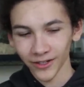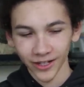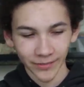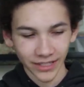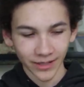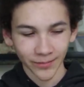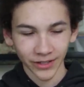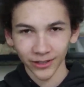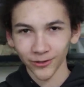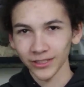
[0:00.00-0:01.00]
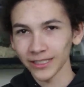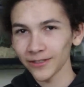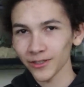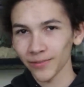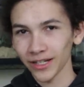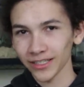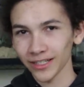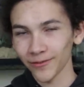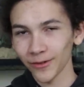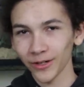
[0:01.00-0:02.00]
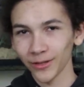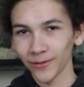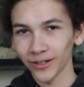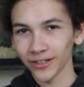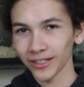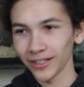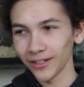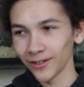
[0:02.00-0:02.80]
You're going to be stepping in little tinkle spots everywhere you walk